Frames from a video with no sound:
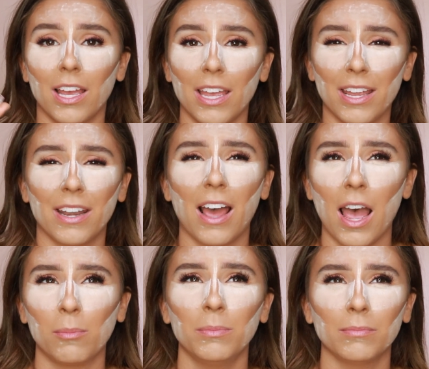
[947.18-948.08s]
And
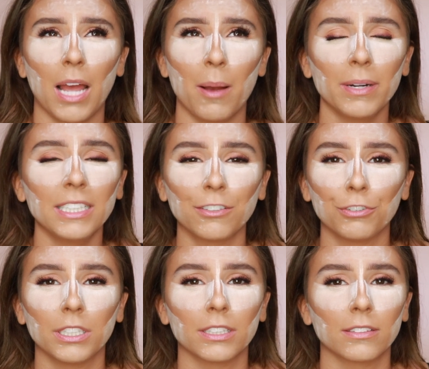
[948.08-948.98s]
how many
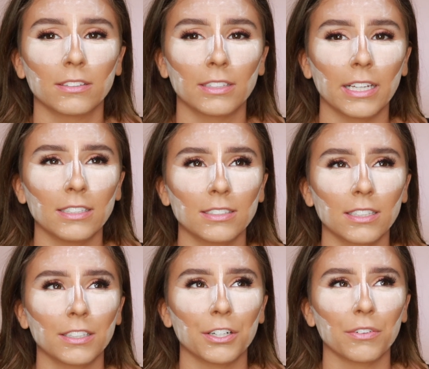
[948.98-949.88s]
different things
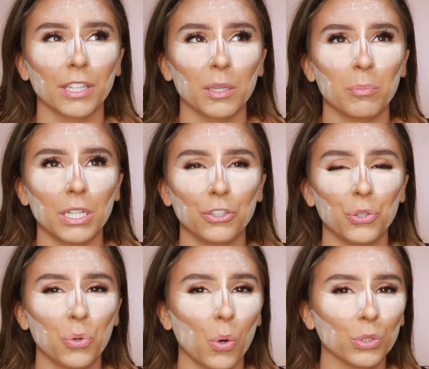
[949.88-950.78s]
could there really be
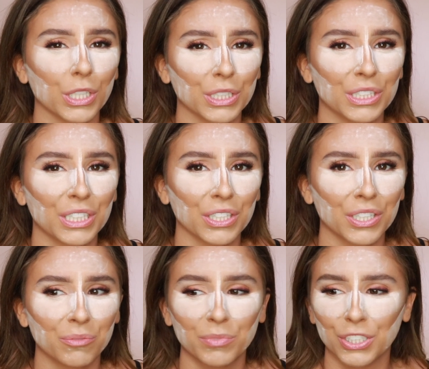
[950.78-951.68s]
to hold a
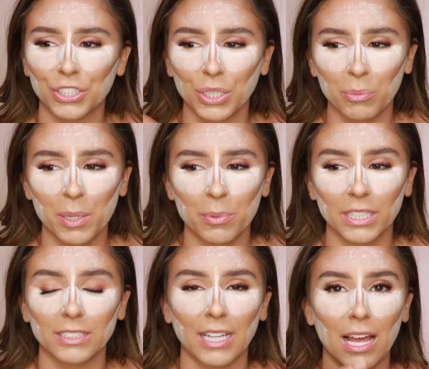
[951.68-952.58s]
concealer? There's so many
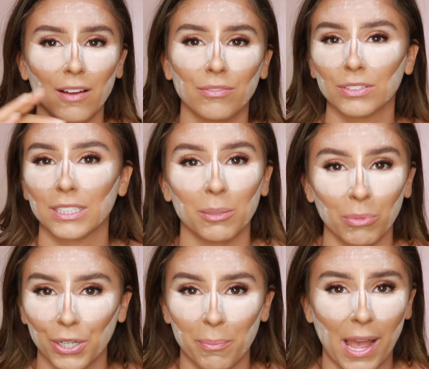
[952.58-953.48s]
brands that have
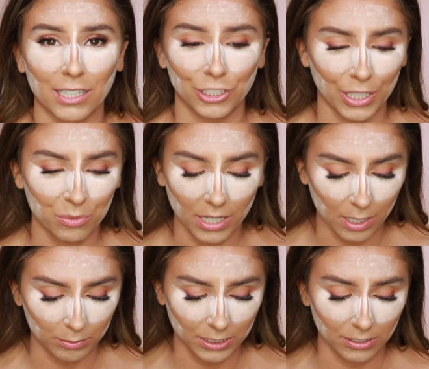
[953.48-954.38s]
similar packaging when it
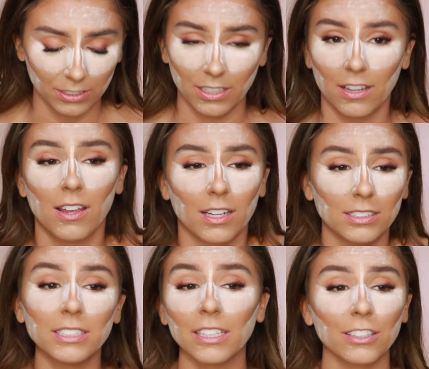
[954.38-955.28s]
comes to
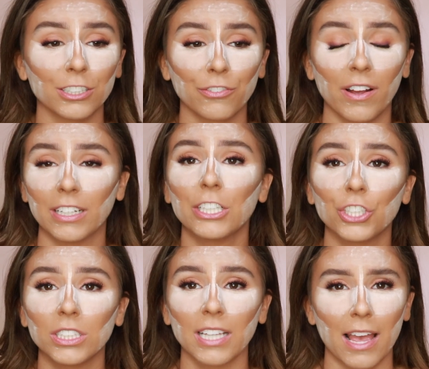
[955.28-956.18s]
concealers,
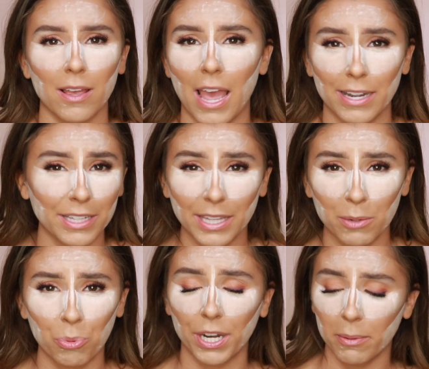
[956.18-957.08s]
foundations,
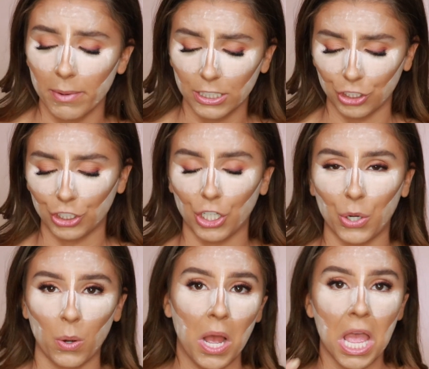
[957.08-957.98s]
anything pretty much.
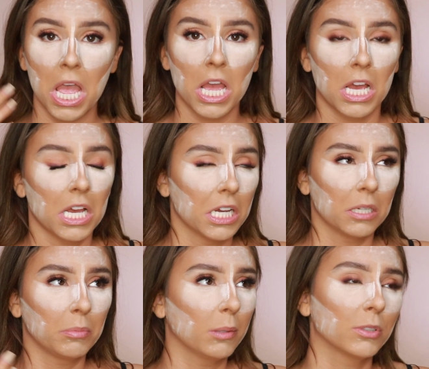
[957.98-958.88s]
So
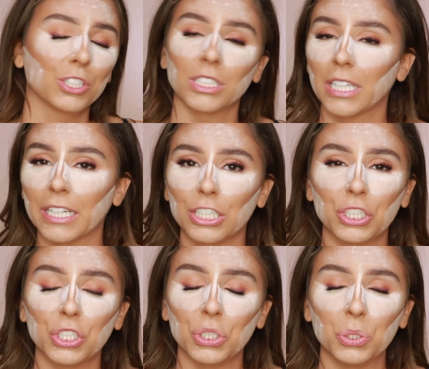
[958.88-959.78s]
people just like
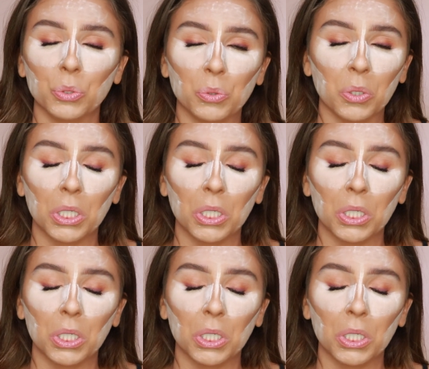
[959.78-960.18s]
to